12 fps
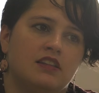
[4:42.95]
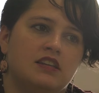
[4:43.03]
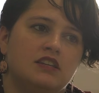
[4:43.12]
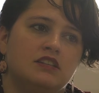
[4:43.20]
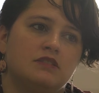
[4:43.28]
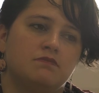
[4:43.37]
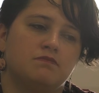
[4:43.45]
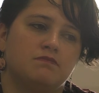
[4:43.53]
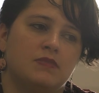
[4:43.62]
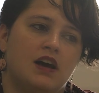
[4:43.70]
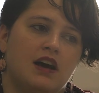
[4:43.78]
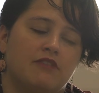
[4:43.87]
These
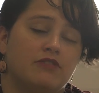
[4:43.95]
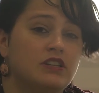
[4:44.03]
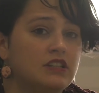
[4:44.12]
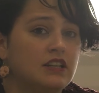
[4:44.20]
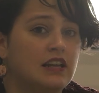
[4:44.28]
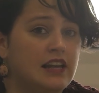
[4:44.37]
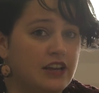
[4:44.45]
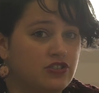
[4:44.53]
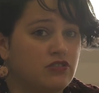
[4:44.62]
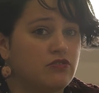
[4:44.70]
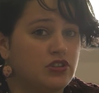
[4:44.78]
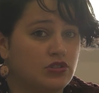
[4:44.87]
recent
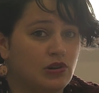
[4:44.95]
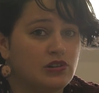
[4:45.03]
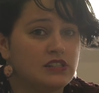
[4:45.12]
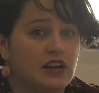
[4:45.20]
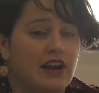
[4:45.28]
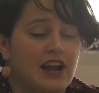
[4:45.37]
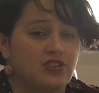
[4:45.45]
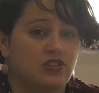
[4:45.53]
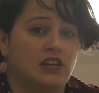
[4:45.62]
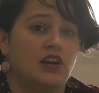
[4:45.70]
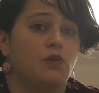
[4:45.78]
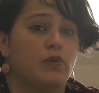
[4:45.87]
election results are
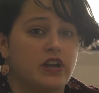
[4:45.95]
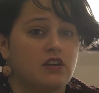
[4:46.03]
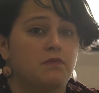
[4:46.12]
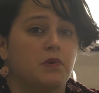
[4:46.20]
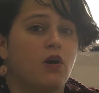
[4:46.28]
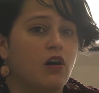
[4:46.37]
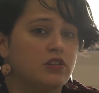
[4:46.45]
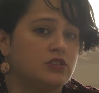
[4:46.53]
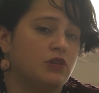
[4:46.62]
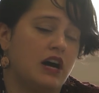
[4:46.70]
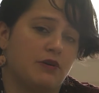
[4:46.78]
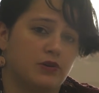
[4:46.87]
actually a wake-up call
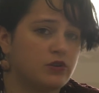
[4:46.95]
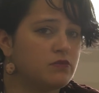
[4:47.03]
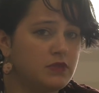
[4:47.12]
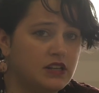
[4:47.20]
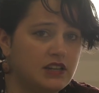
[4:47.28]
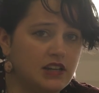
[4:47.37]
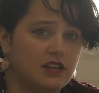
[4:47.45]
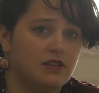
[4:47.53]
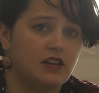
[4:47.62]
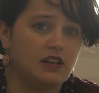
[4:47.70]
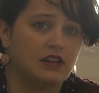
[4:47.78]
to our community.